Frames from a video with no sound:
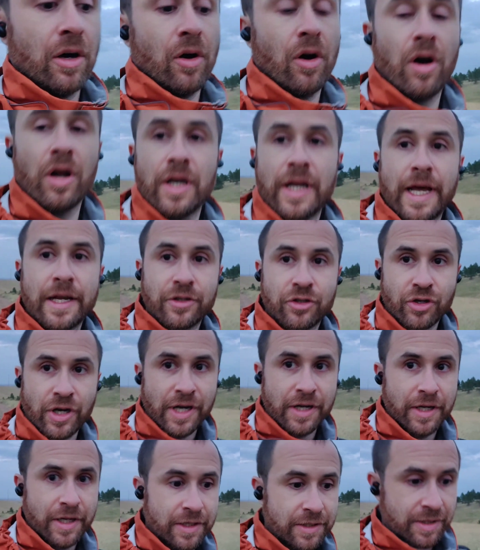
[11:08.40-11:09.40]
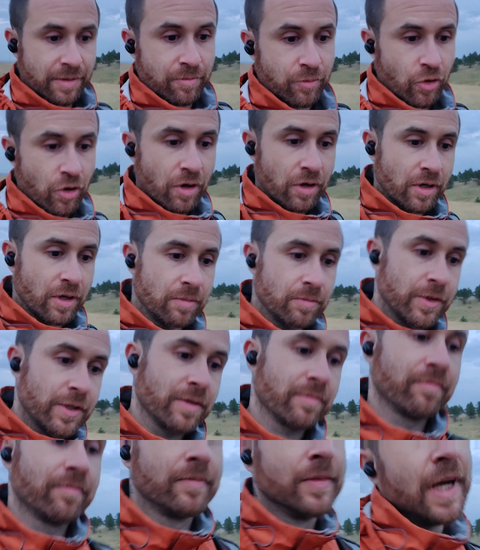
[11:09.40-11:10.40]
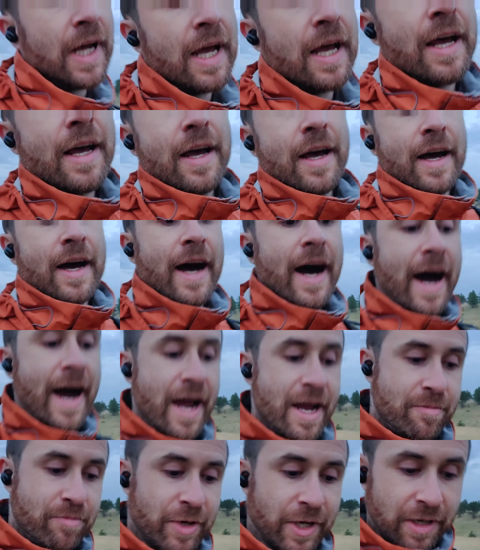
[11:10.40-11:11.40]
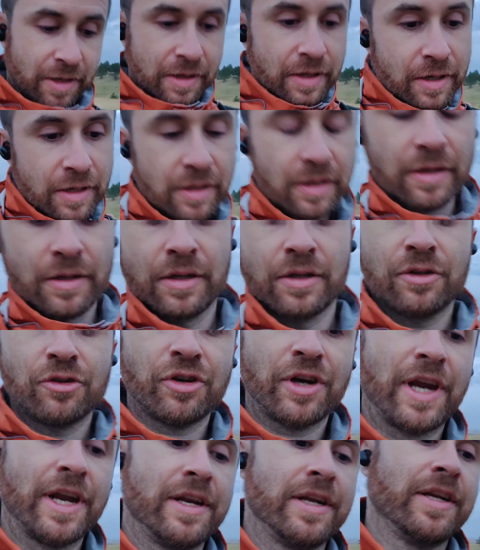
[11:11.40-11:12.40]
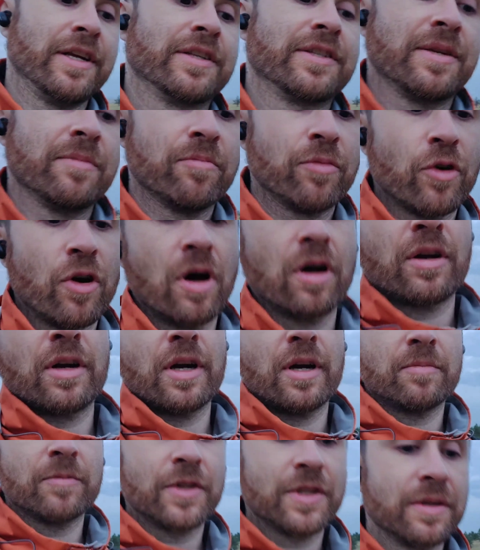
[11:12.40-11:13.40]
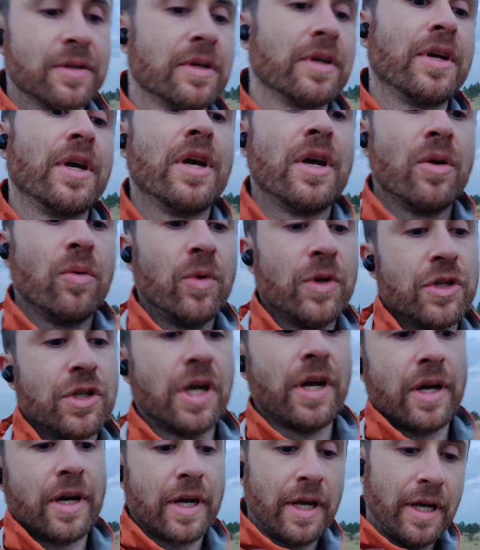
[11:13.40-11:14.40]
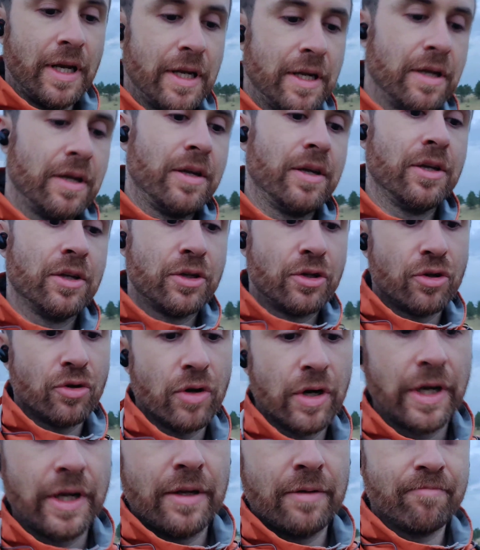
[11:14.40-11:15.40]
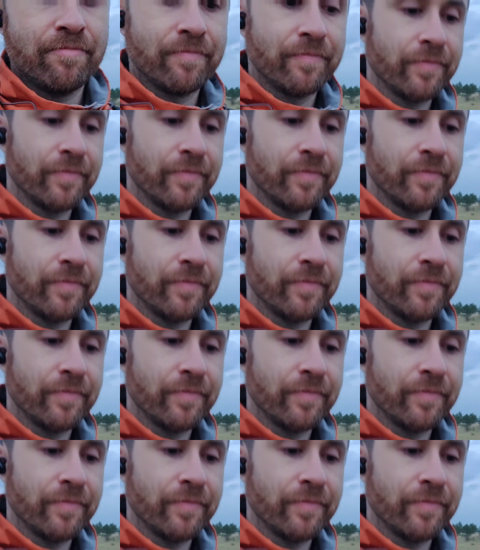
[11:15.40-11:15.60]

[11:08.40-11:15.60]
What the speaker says: Online trainings and programs, hybrid trainings and programs, which I really enjoy,